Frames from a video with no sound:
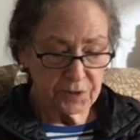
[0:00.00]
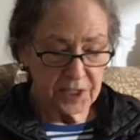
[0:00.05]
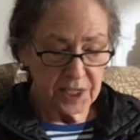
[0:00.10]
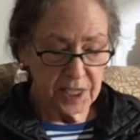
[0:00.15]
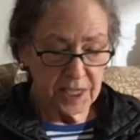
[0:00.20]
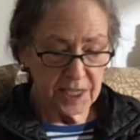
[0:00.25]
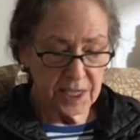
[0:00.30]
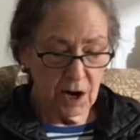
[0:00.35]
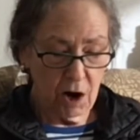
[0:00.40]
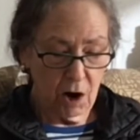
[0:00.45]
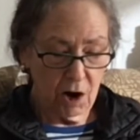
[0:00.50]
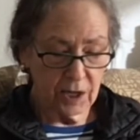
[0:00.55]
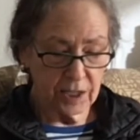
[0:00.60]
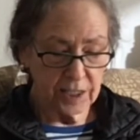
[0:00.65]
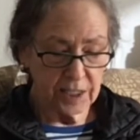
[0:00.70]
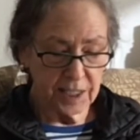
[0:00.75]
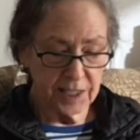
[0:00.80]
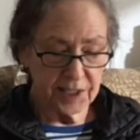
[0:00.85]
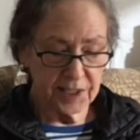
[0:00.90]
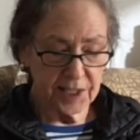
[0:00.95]
in
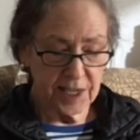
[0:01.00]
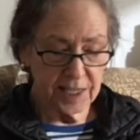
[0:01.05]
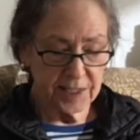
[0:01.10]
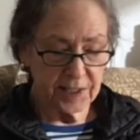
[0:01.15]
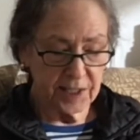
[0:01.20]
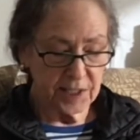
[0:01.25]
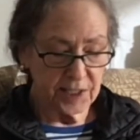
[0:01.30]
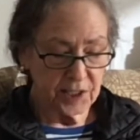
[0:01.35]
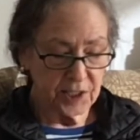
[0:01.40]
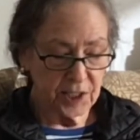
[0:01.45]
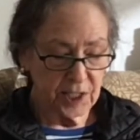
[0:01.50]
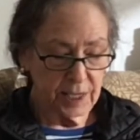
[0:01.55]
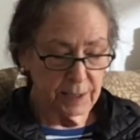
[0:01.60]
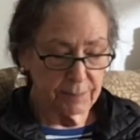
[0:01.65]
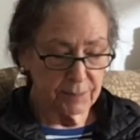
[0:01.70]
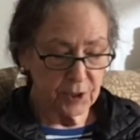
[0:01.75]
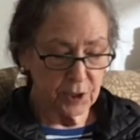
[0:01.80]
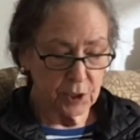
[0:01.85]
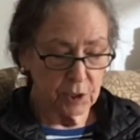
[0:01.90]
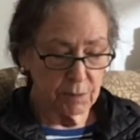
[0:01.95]
darkness, as it
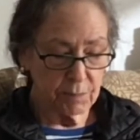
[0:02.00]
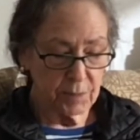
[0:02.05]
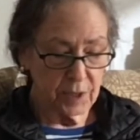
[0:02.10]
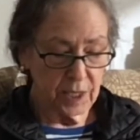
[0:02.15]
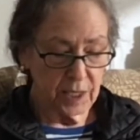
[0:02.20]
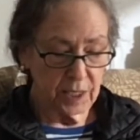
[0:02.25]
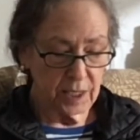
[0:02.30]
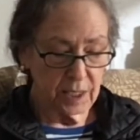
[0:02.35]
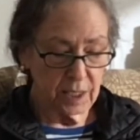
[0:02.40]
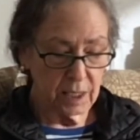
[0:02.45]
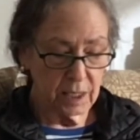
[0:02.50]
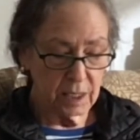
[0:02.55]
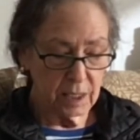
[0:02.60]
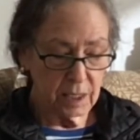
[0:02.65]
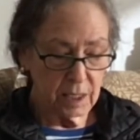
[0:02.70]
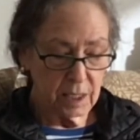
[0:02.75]
seems to me,